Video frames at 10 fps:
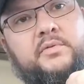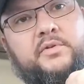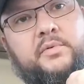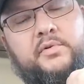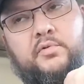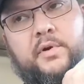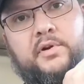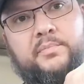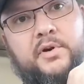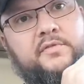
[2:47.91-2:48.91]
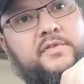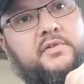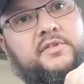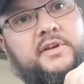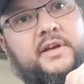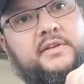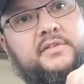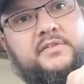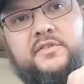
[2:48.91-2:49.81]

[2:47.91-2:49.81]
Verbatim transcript: who we are both using in